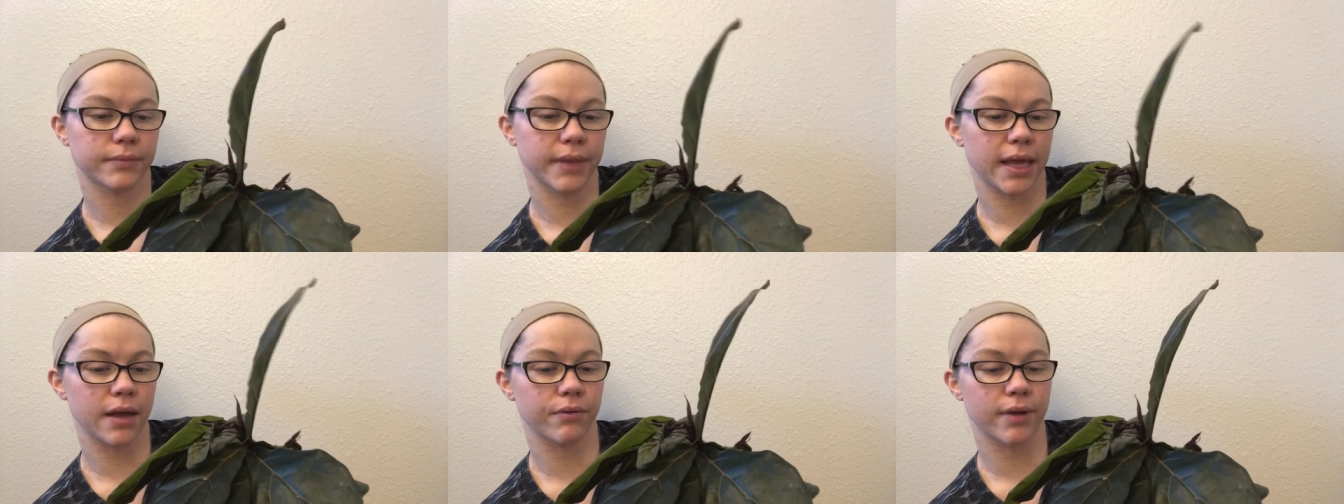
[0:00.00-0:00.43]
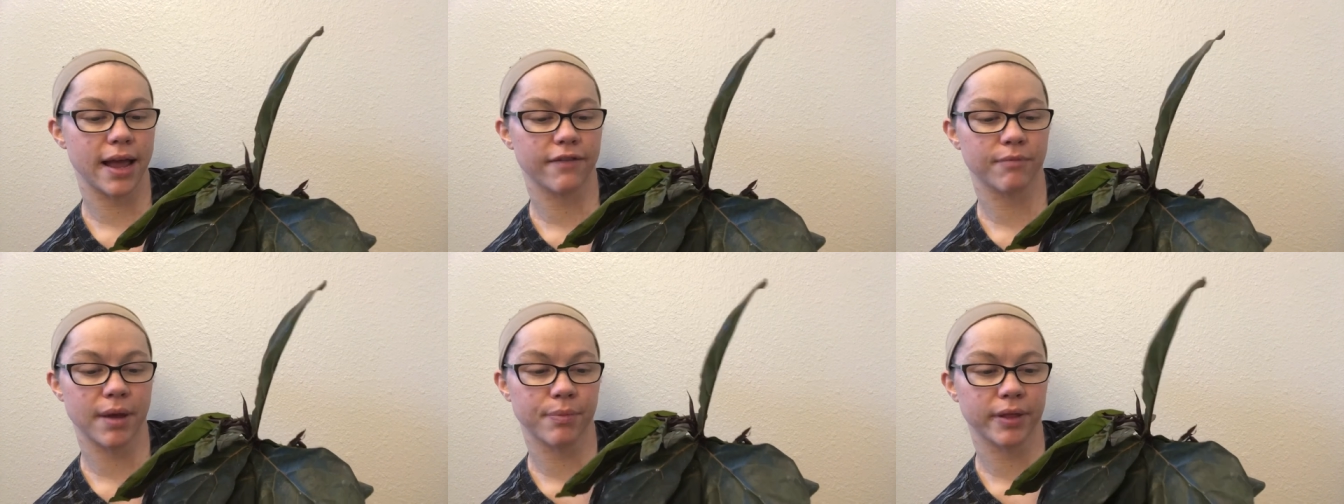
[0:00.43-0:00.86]
they
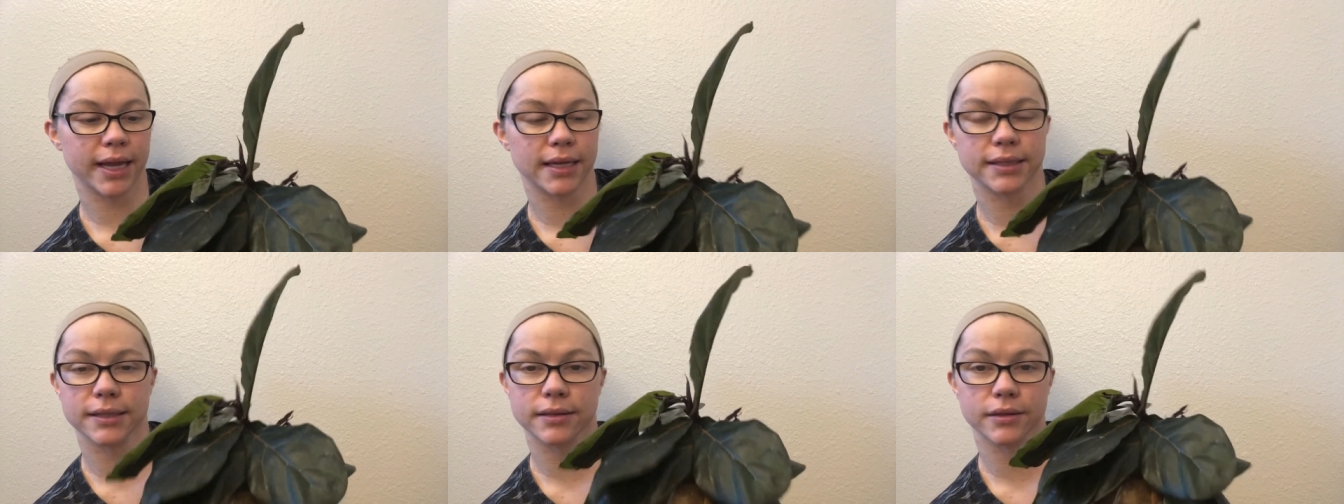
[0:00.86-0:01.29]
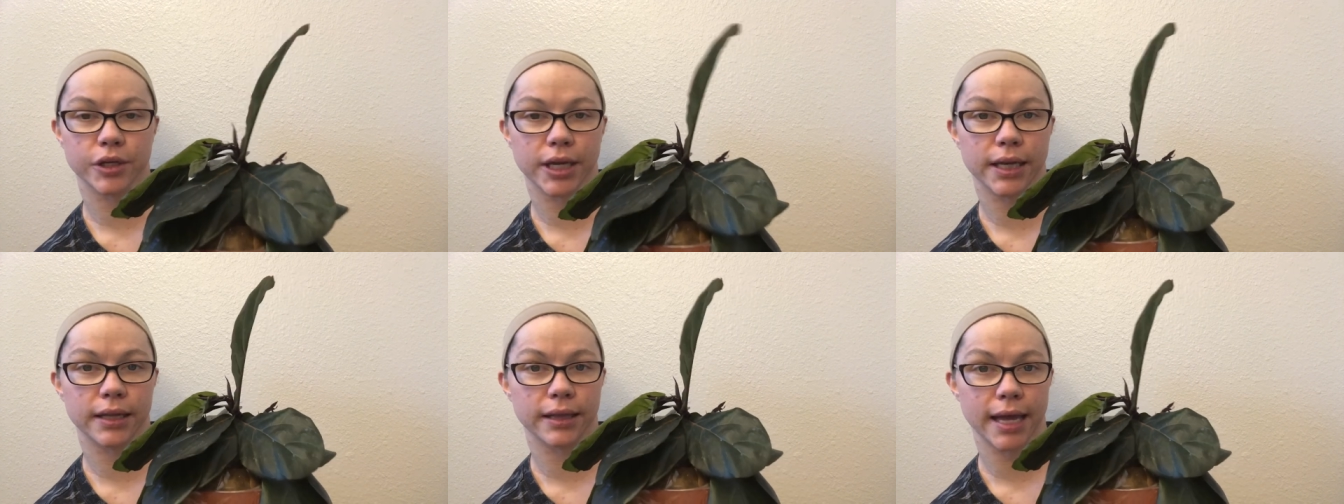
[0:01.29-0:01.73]
arrive my plants
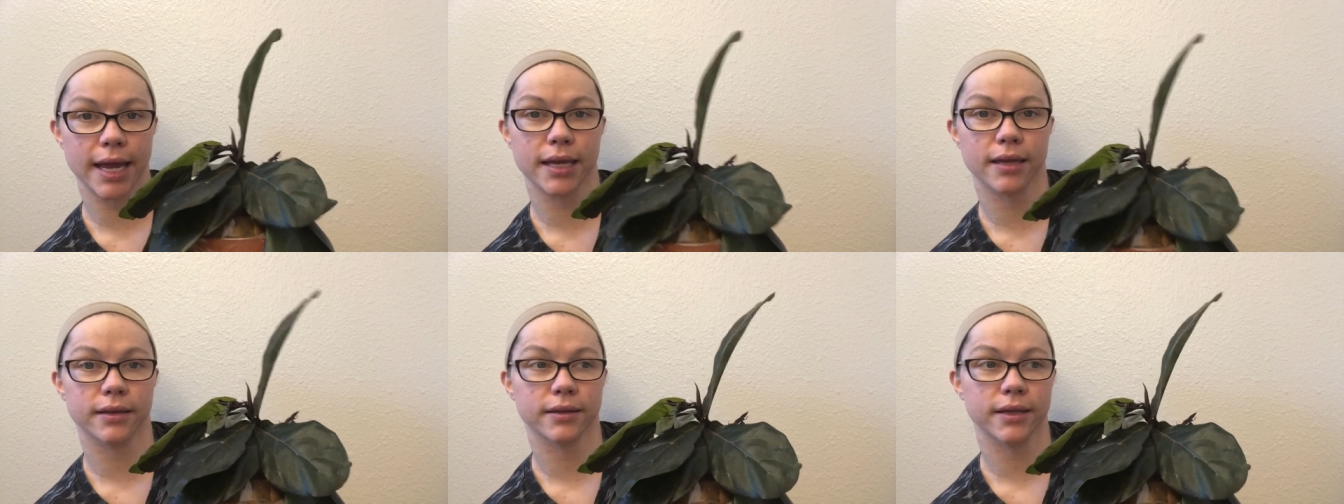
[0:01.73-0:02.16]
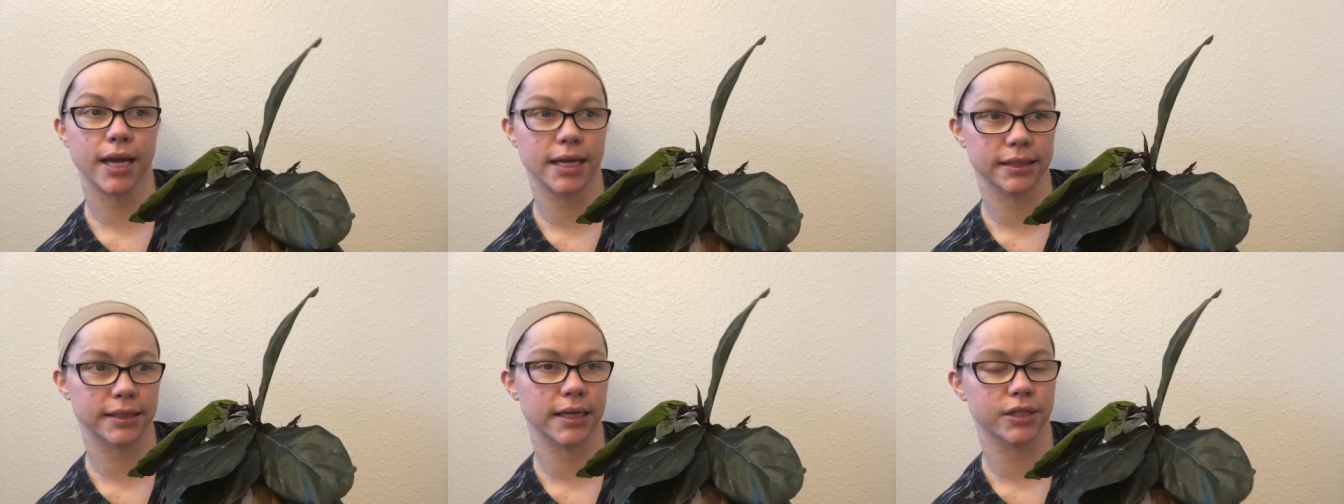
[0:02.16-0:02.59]
looking like
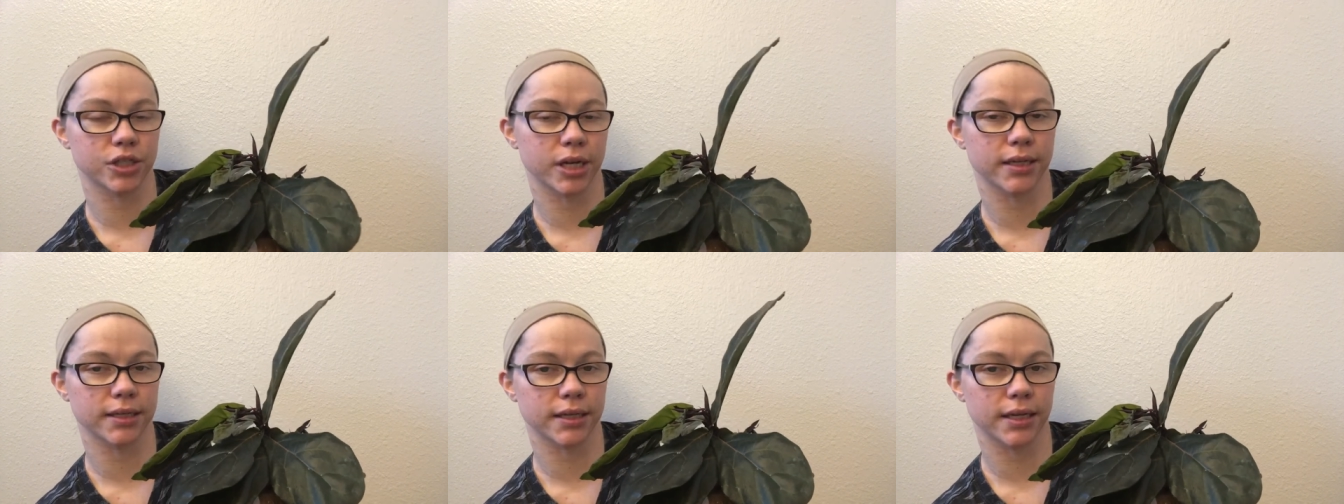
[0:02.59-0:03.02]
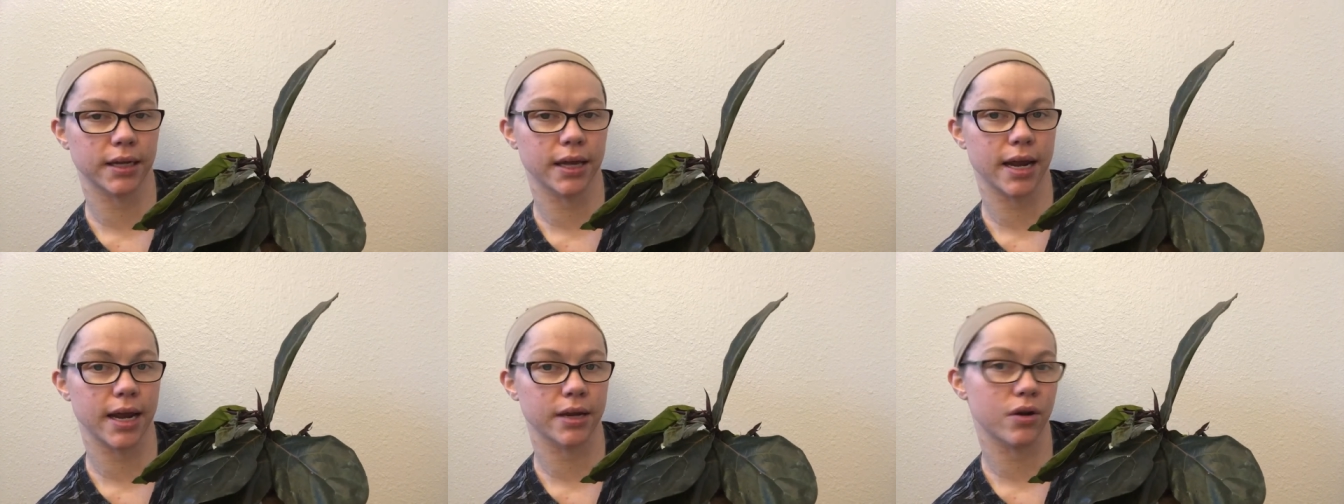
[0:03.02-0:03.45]

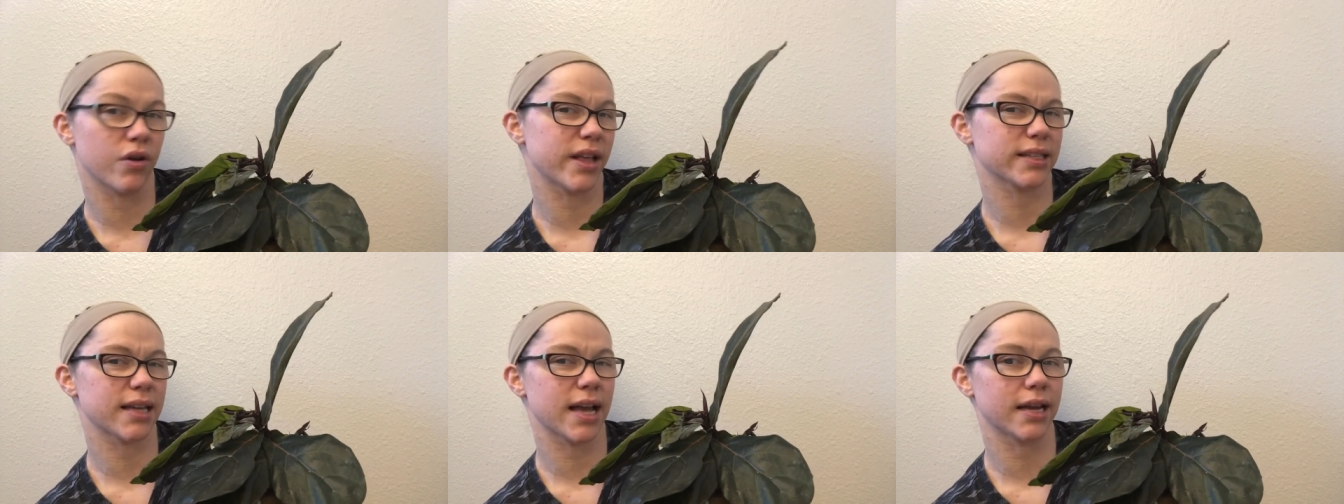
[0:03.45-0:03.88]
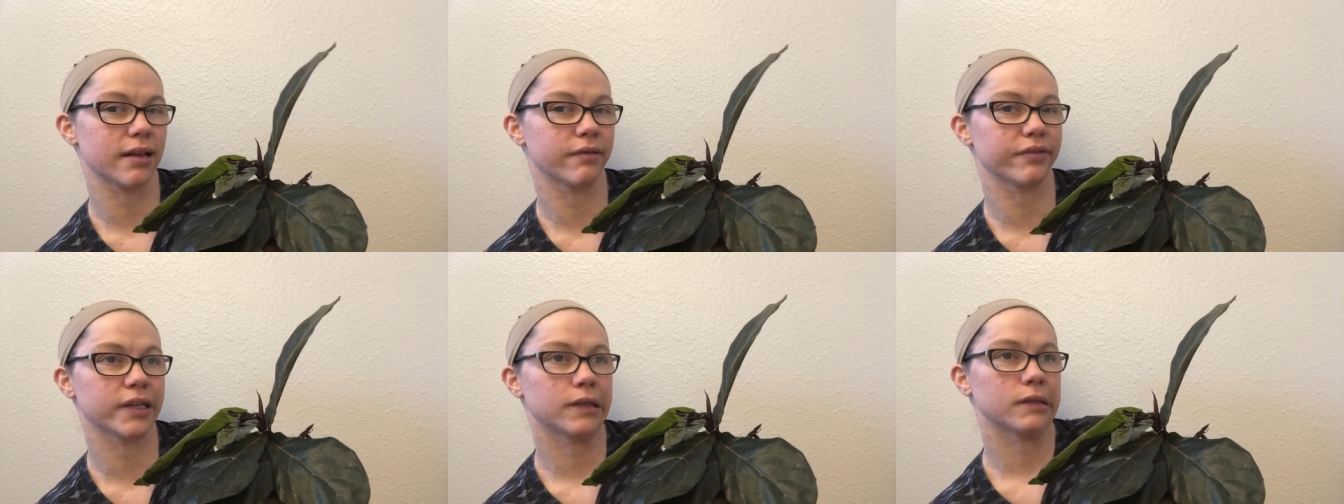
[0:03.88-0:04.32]
shit and i know that's kind
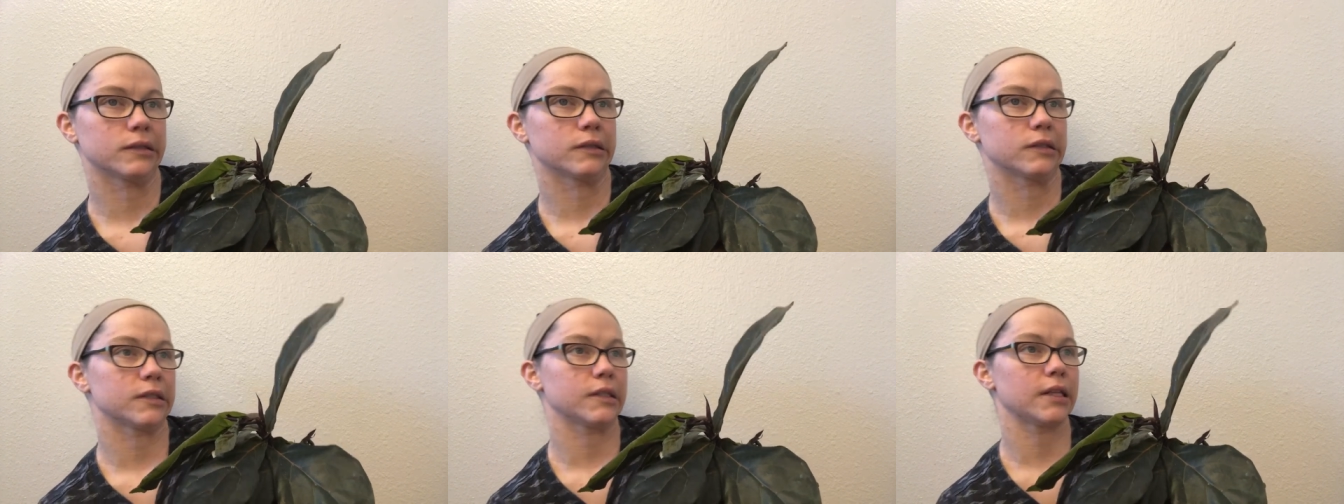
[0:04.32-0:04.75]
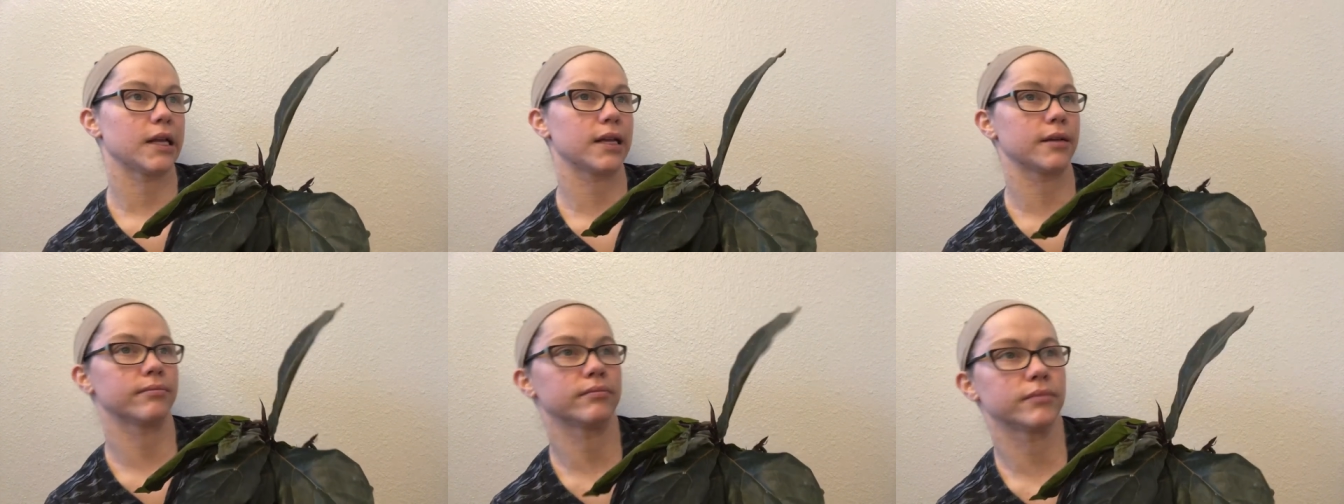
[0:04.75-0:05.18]
of um,